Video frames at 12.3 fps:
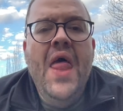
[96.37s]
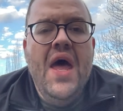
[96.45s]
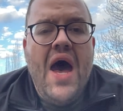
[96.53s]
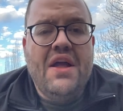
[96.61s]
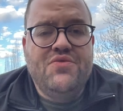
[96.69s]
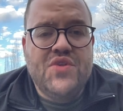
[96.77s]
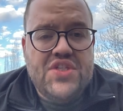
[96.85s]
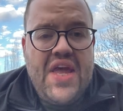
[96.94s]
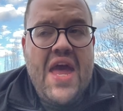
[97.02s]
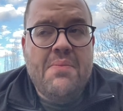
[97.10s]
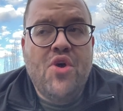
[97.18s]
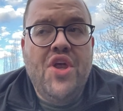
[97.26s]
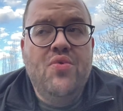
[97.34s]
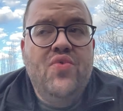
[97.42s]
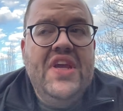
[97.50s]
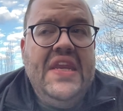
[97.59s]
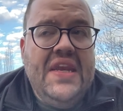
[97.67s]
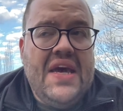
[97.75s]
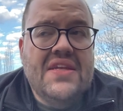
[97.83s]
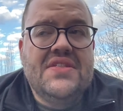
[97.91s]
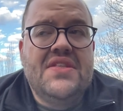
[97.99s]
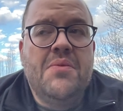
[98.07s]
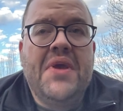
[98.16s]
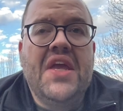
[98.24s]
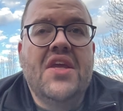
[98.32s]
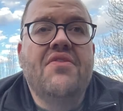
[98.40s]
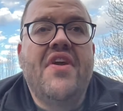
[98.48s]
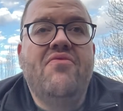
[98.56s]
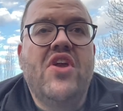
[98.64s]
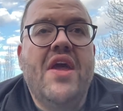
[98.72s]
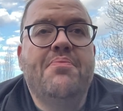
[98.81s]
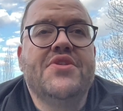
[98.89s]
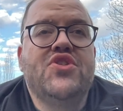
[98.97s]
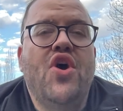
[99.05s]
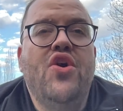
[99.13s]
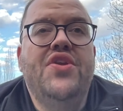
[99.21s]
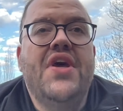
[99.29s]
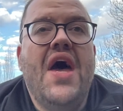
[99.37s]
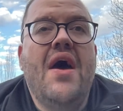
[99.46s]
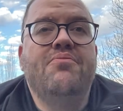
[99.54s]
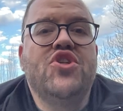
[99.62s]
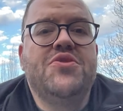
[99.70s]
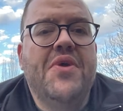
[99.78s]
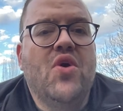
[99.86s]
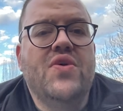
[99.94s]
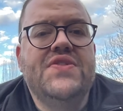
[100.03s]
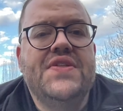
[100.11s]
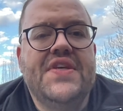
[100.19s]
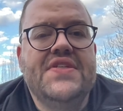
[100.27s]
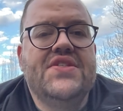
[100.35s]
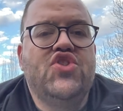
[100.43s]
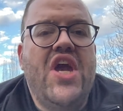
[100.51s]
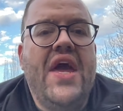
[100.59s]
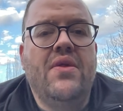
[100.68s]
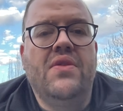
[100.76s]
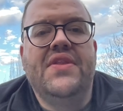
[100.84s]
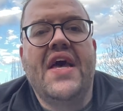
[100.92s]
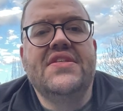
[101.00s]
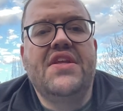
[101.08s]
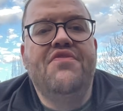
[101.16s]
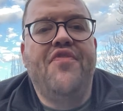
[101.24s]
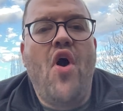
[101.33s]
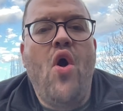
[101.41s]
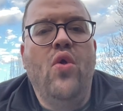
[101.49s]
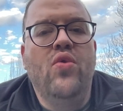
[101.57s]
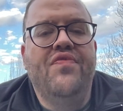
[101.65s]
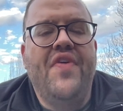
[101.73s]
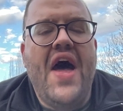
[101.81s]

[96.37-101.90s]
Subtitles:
I just am going to read it out at the beginning of every episode, just because this channel does involve